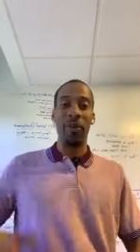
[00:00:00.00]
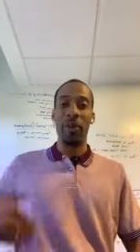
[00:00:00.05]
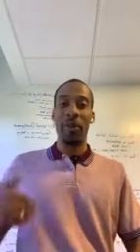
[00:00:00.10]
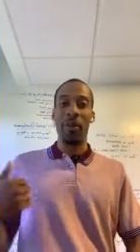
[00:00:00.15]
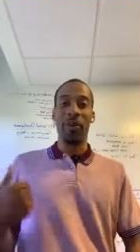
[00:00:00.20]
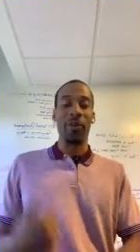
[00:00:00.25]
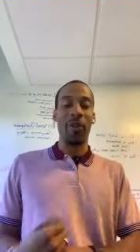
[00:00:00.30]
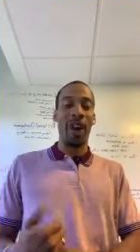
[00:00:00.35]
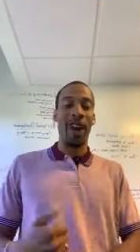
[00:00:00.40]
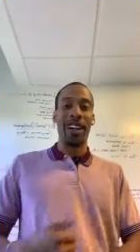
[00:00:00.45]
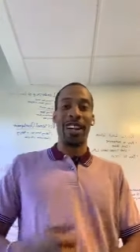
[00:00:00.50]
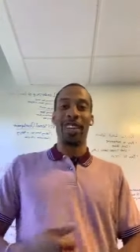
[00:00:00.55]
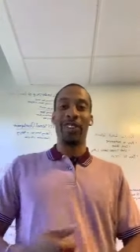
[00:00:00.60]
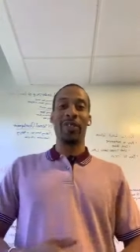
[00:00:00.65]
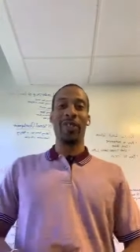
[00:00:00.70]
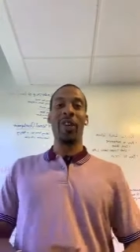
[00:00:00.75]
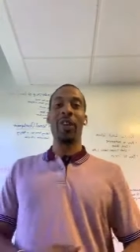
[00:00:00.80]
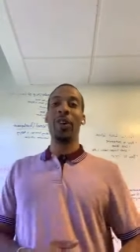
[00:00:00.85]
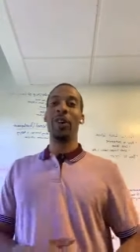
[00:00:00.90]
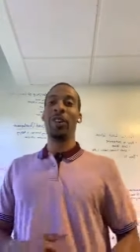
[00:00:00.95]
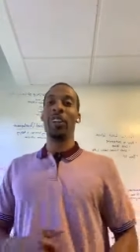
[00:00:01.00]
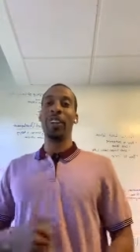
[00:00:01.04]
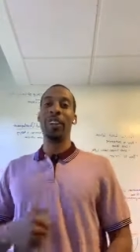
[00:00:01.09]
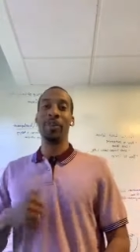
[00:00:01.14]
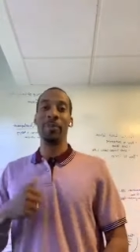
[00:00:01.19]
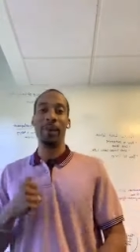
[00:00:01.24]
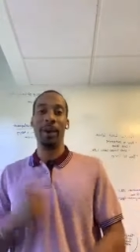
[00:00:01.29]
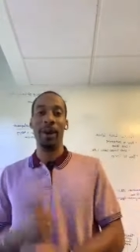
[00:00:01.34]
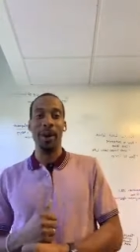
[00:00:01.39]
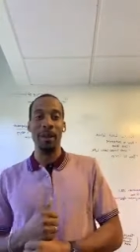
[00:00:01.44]
We were rocking and
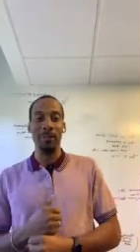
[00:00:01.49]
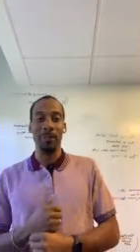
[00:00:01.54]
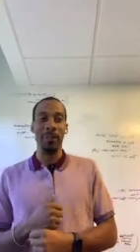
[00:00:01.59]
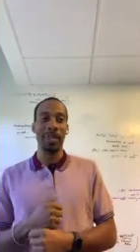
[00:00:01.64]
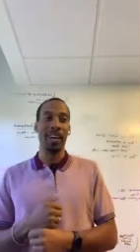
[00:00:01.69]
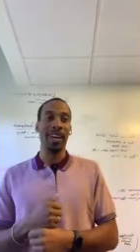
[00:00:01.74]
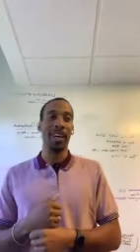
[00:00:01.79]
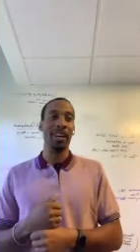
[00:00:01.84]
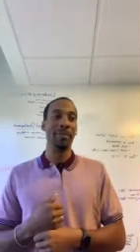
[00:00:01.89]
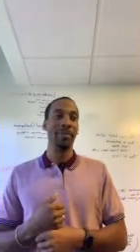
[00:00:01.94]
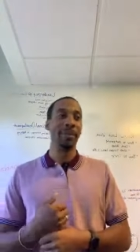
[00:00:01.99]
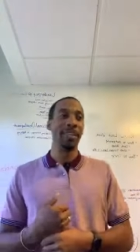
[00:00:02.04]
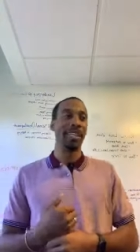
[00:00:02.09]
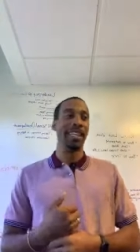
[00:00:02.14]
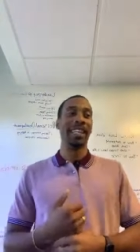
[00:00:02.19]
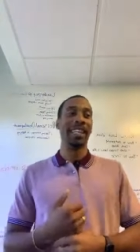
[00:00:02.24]
rolling, pumped up,